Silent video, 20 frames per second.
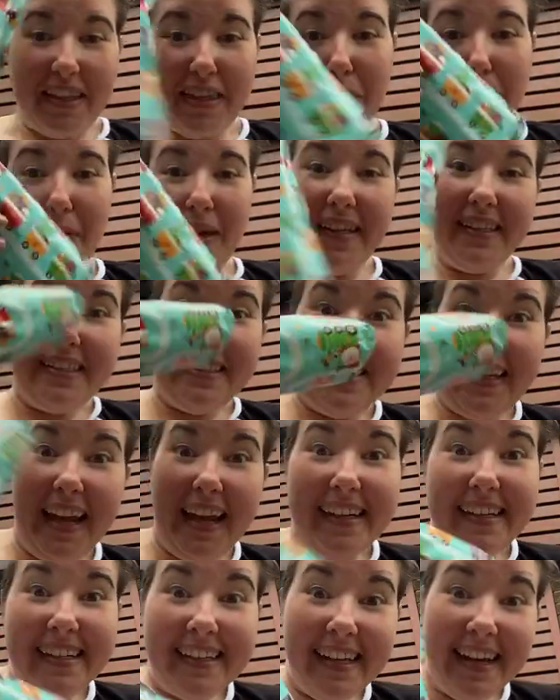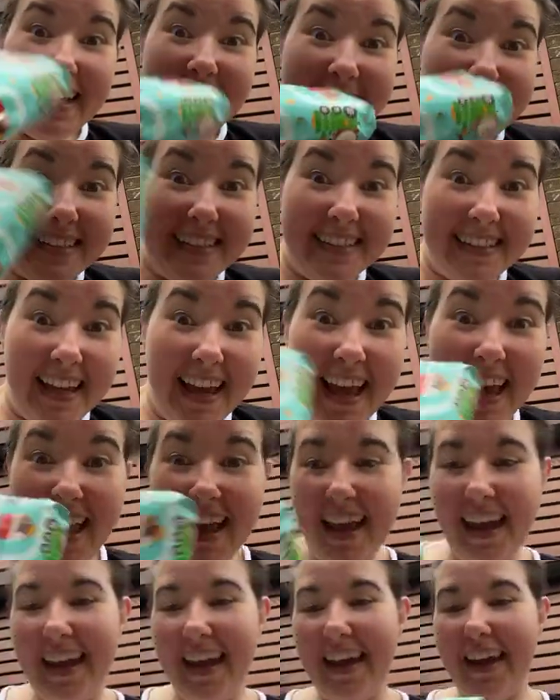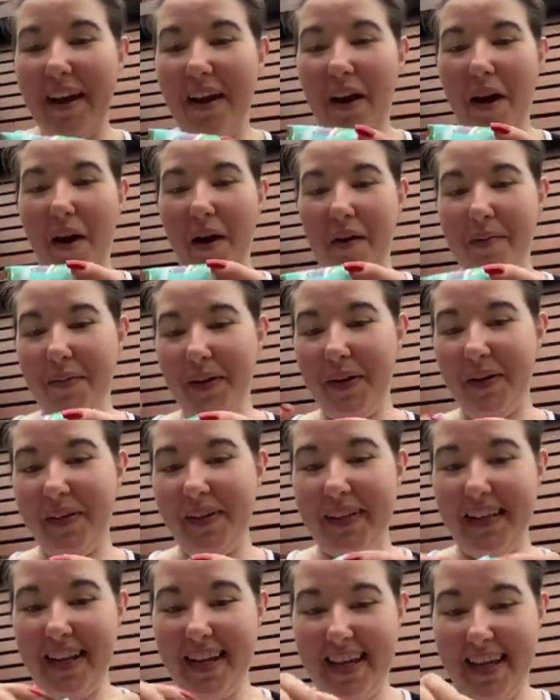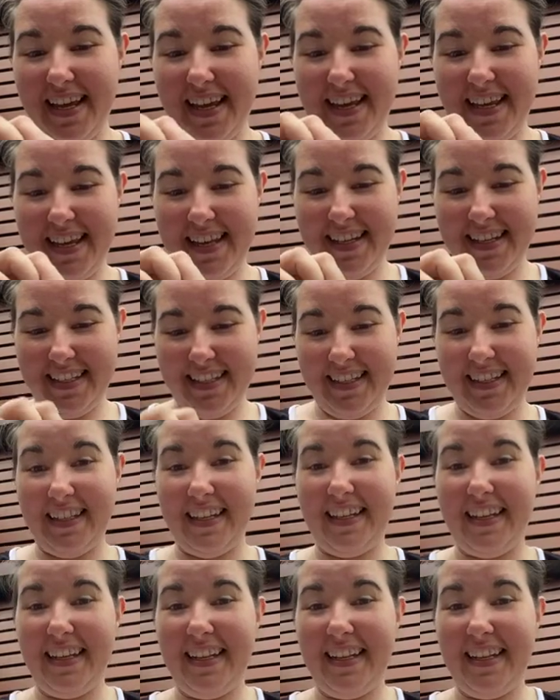the big skeiny yarn today. Oh my goodness.